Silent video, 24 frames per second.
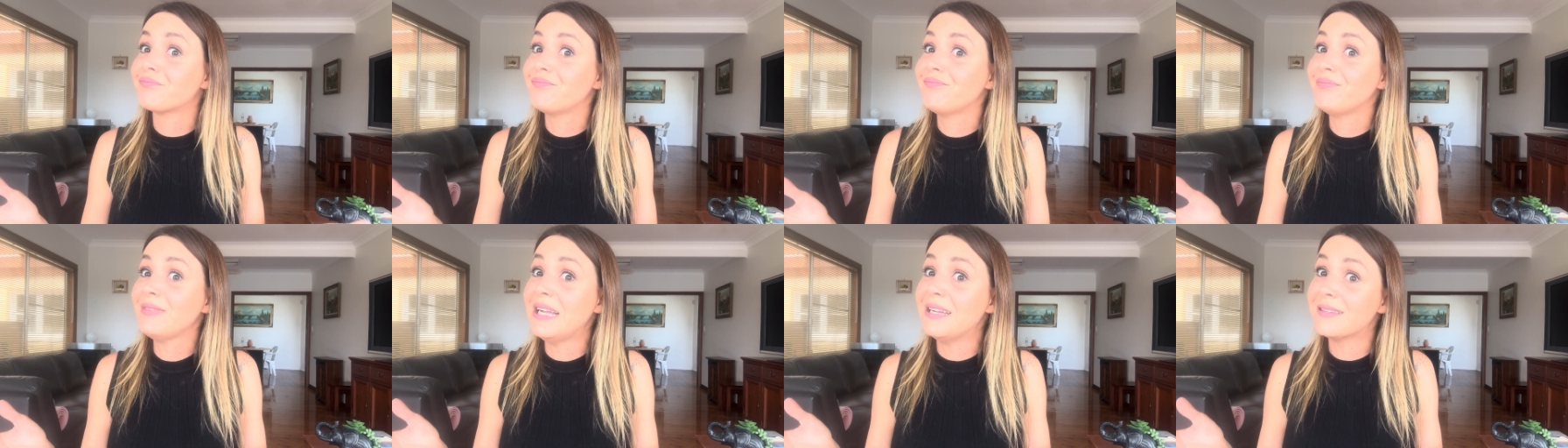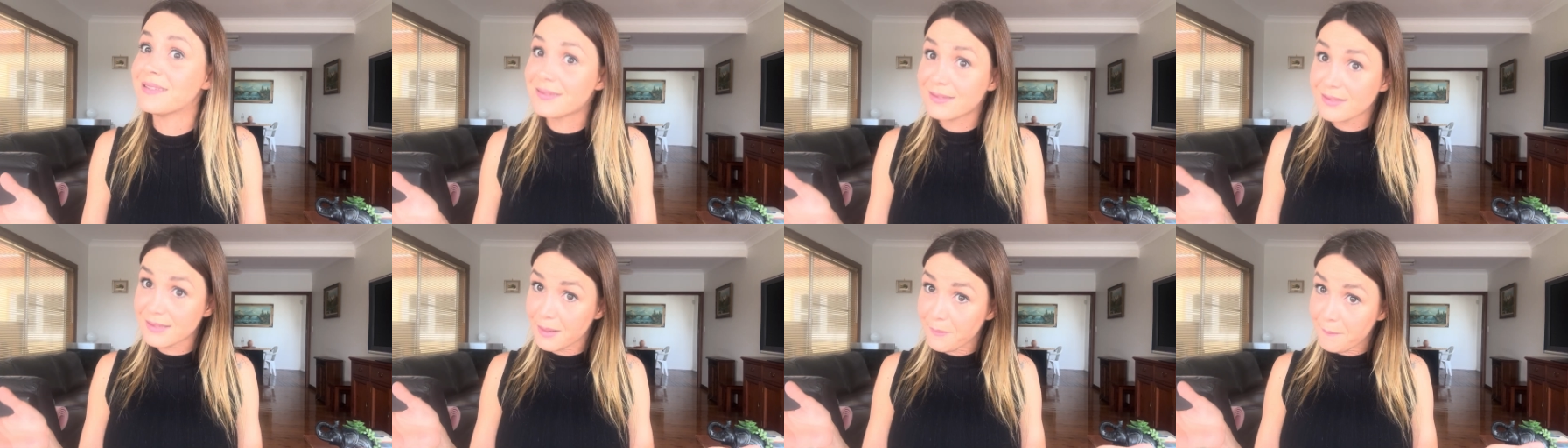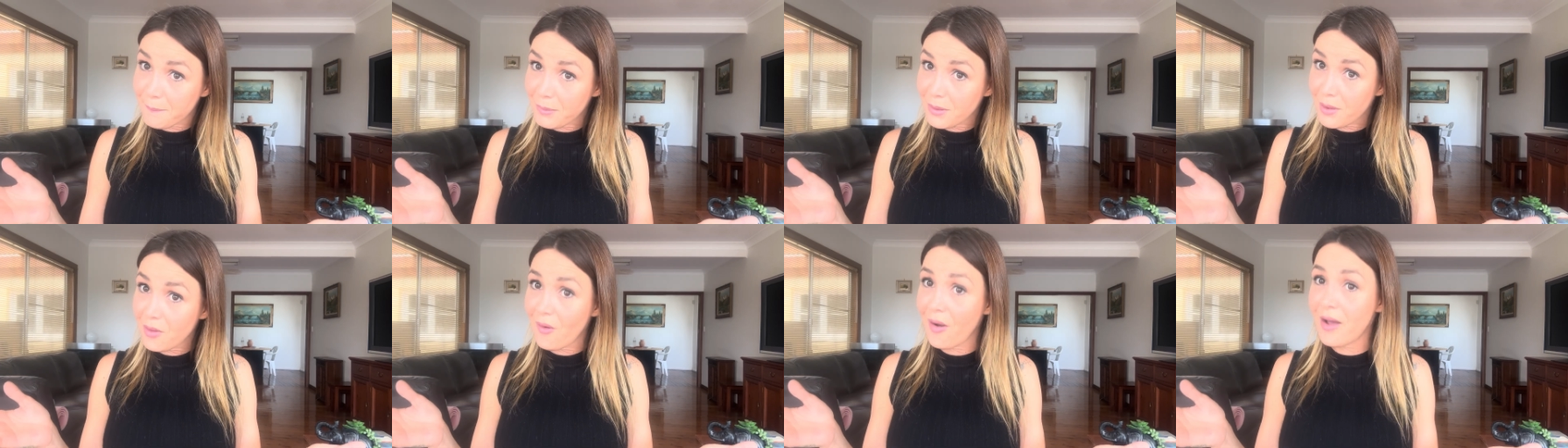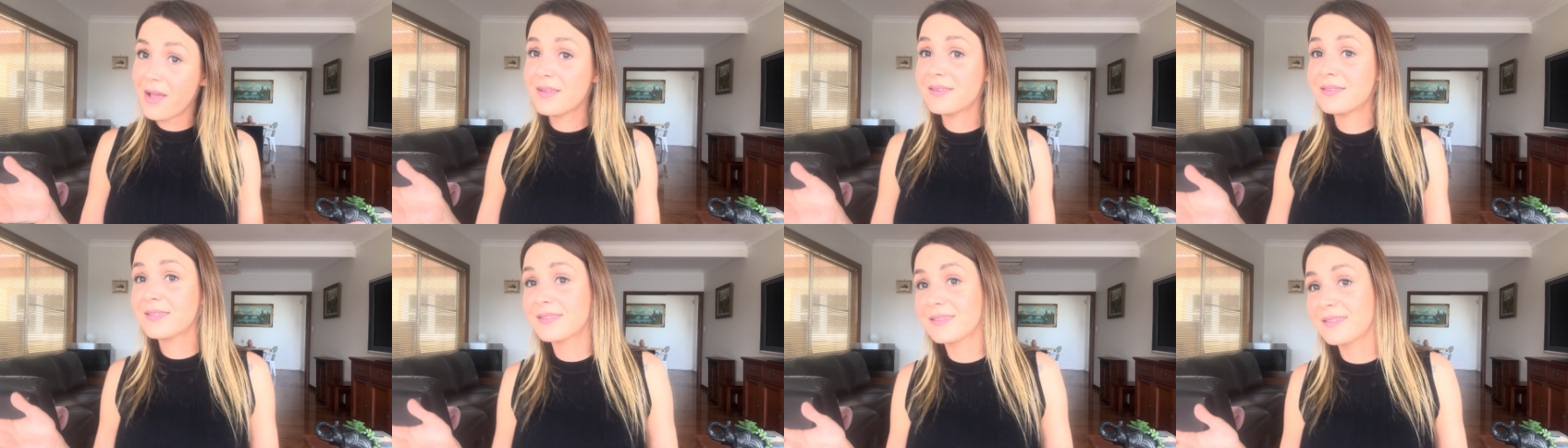Simple
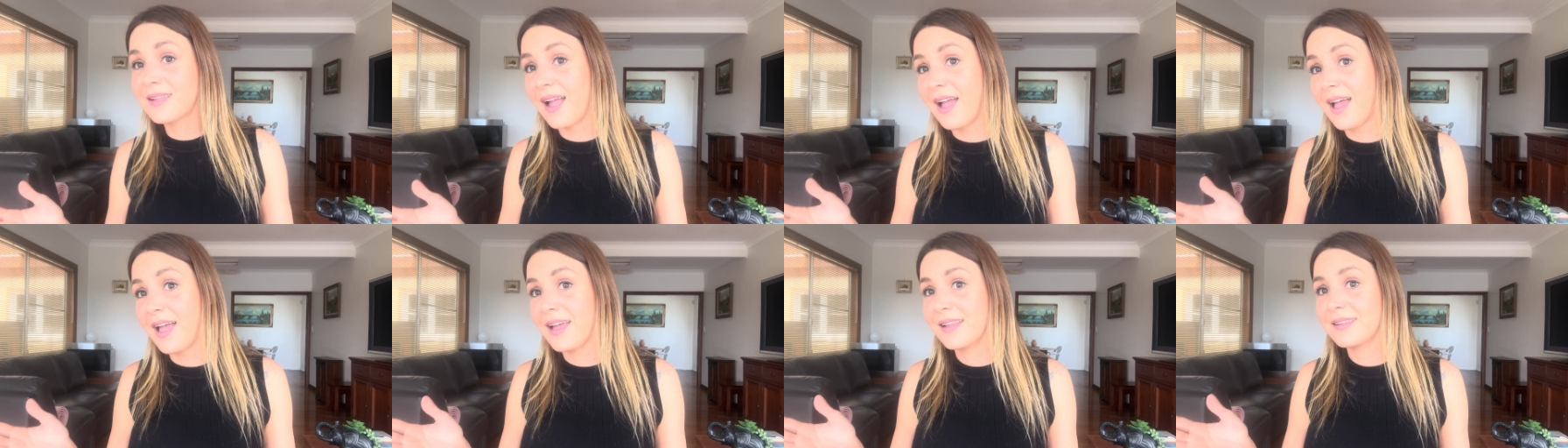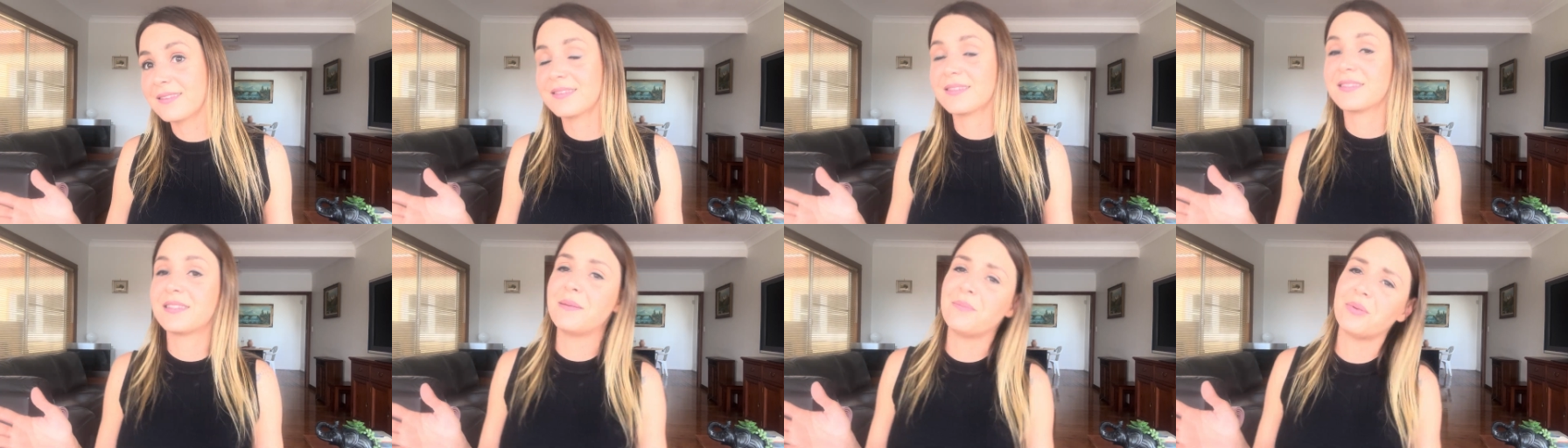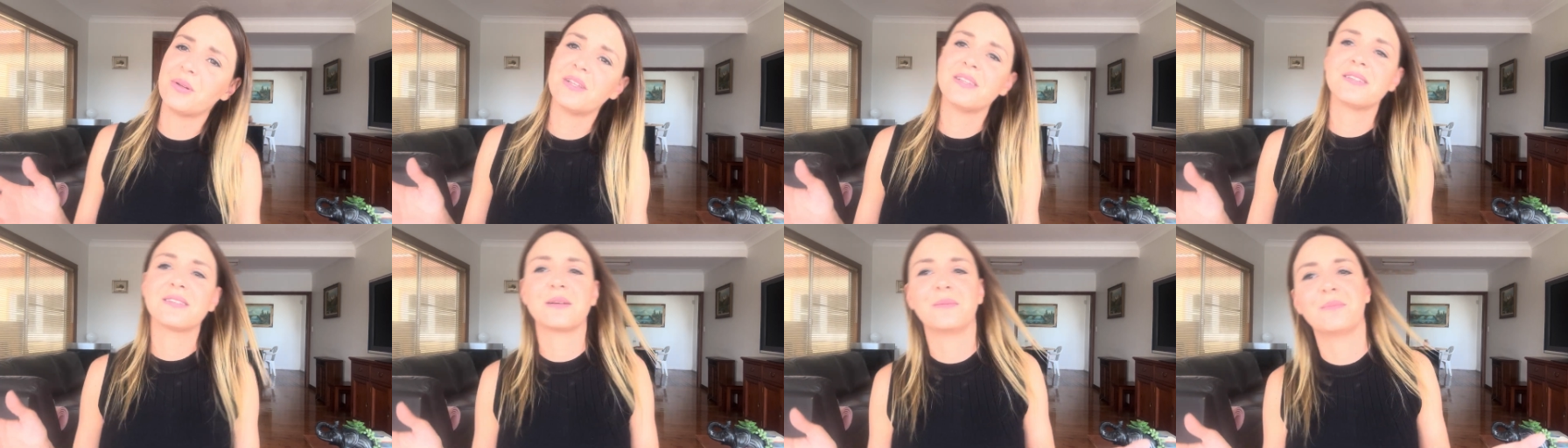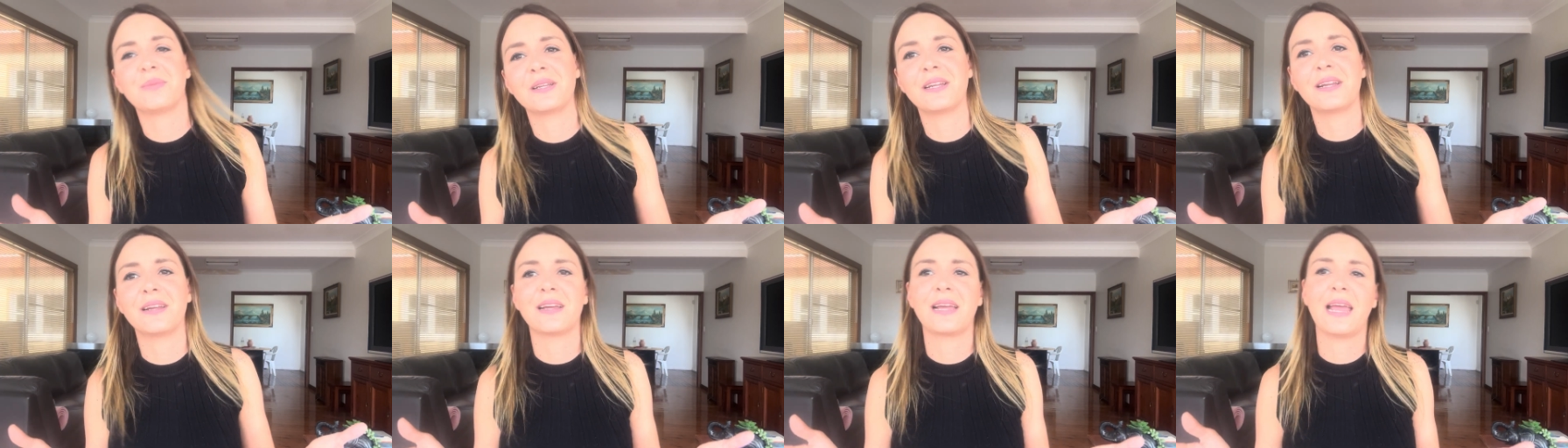as that. Simple as
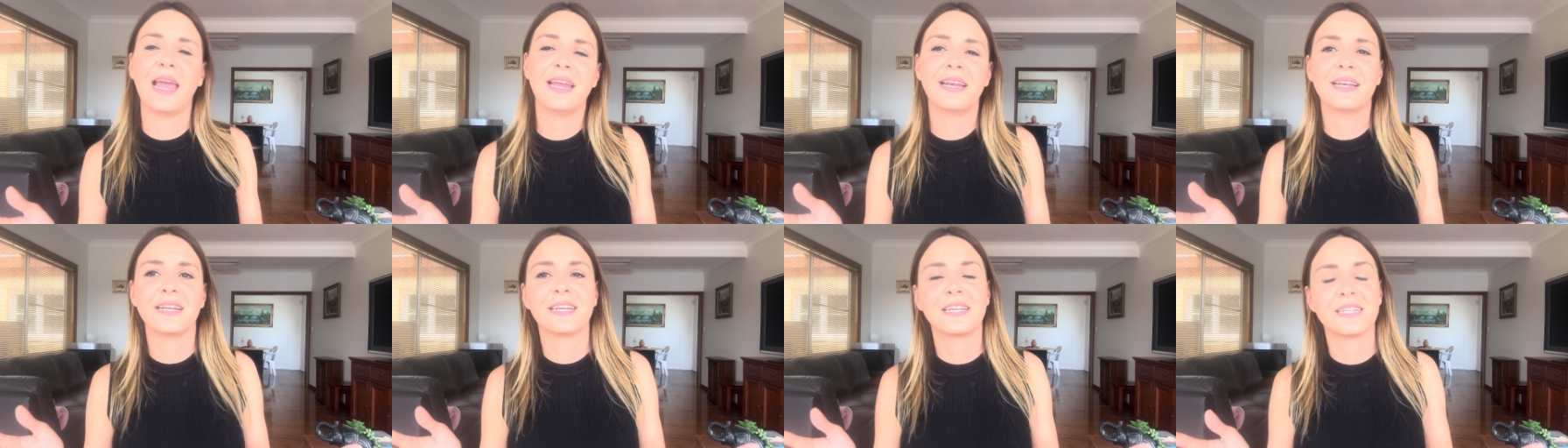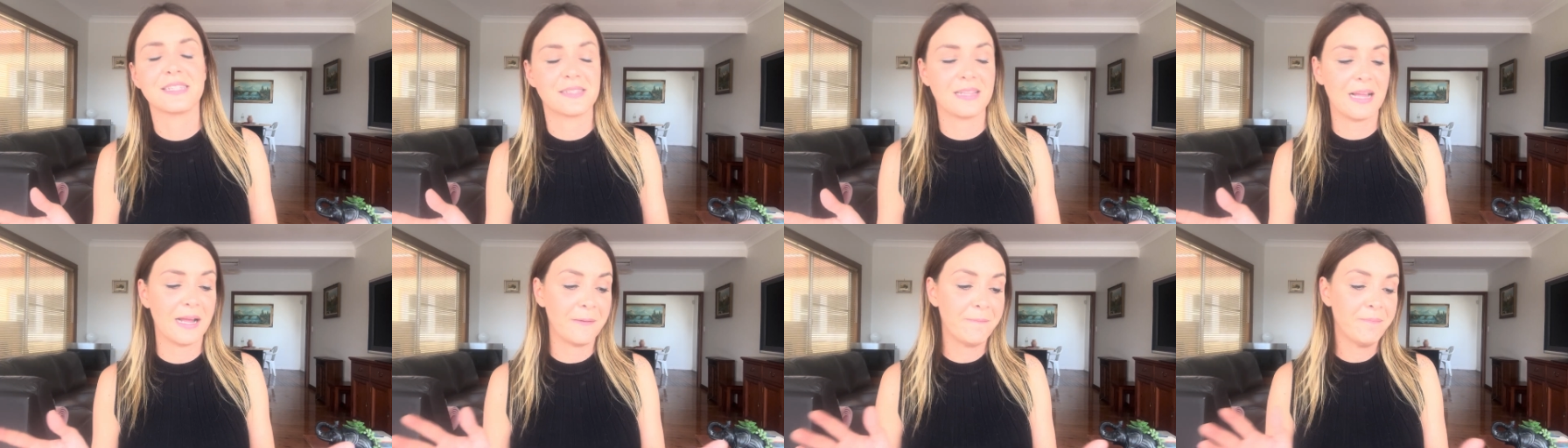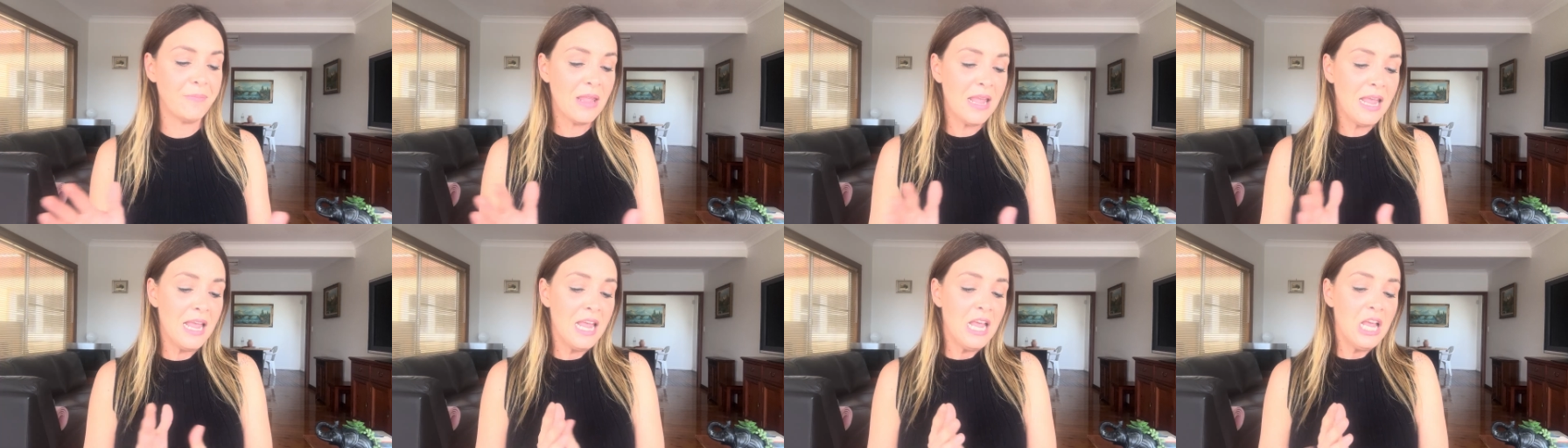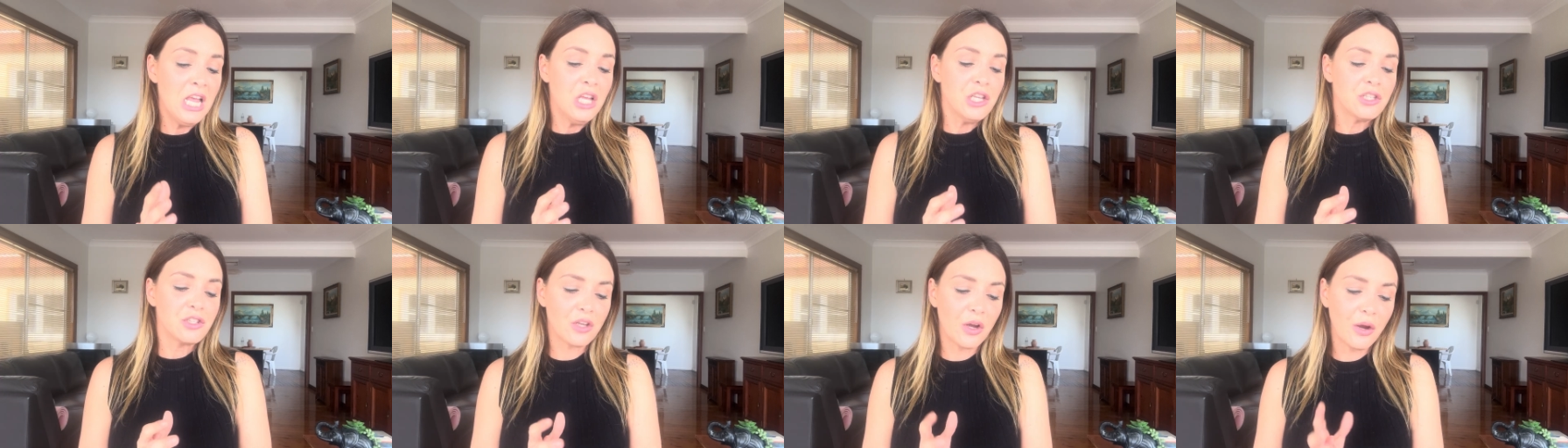complicated as that.
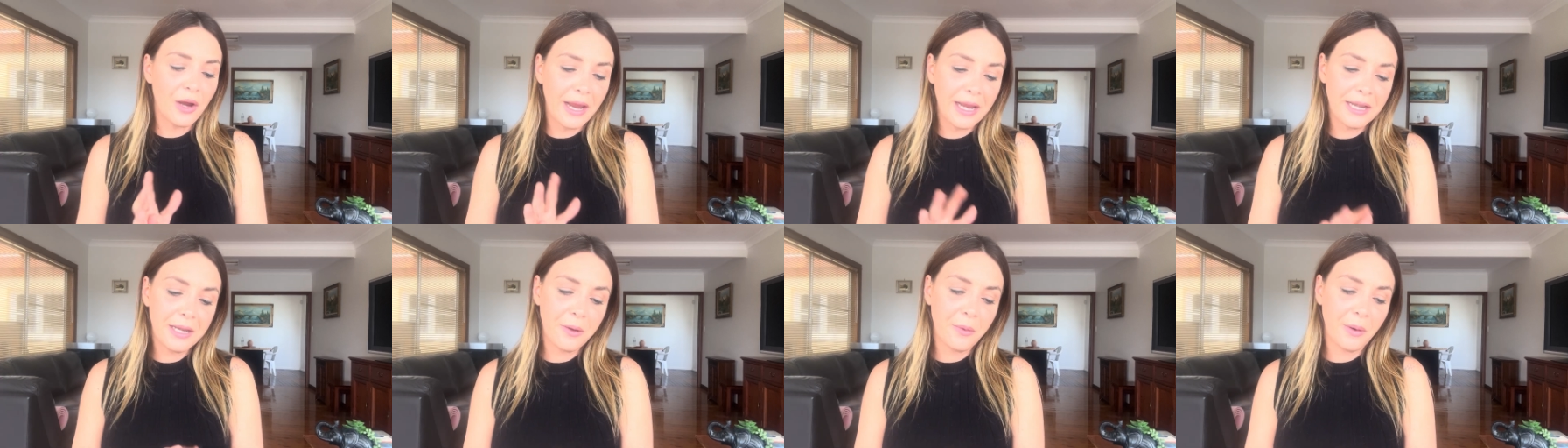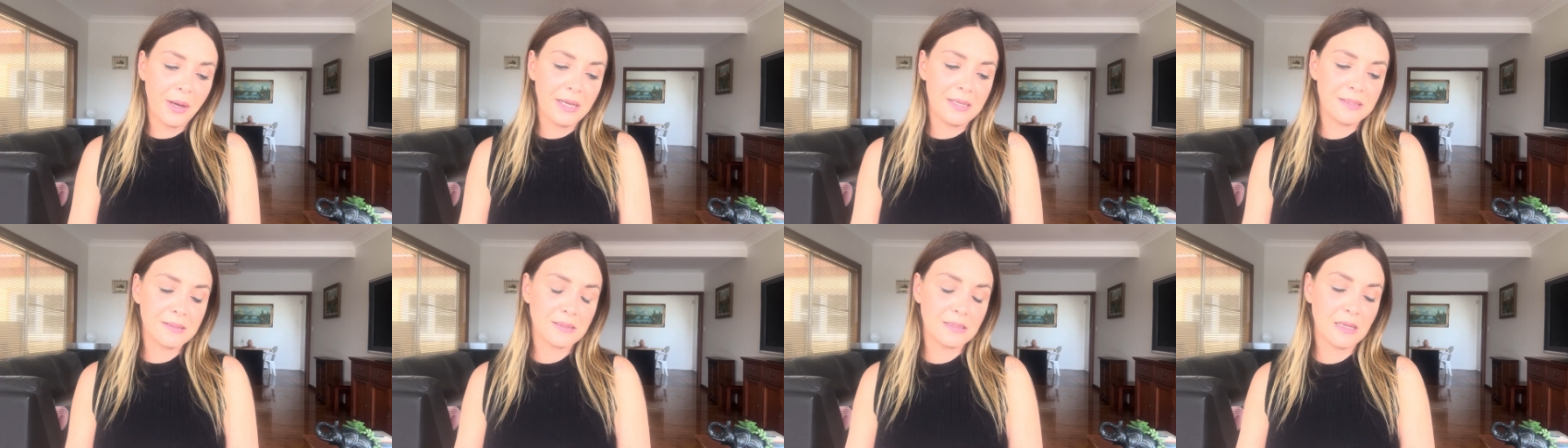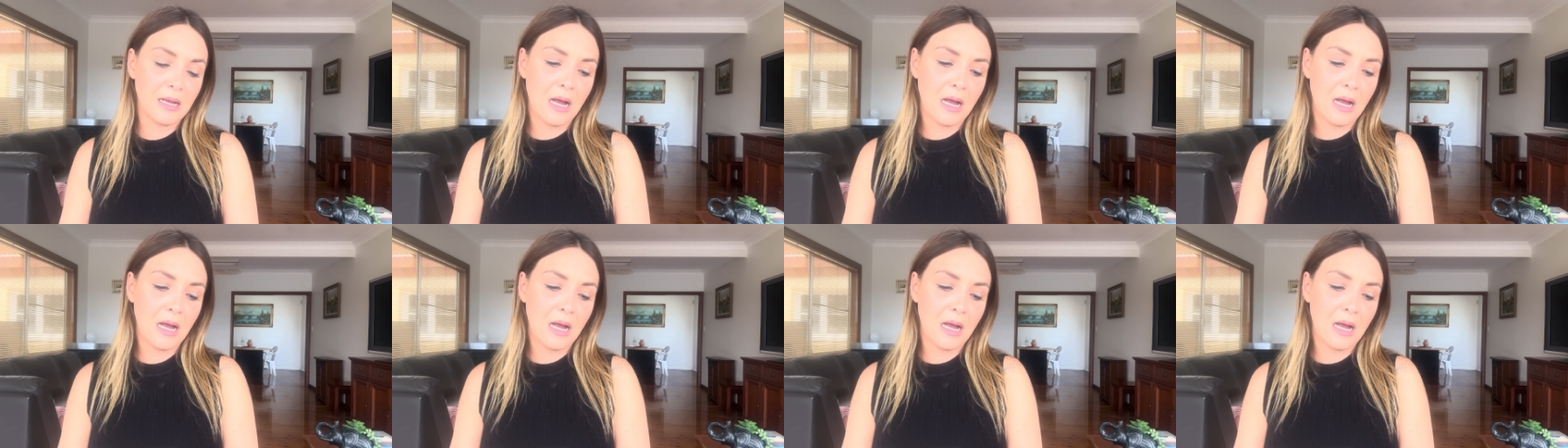So anyways,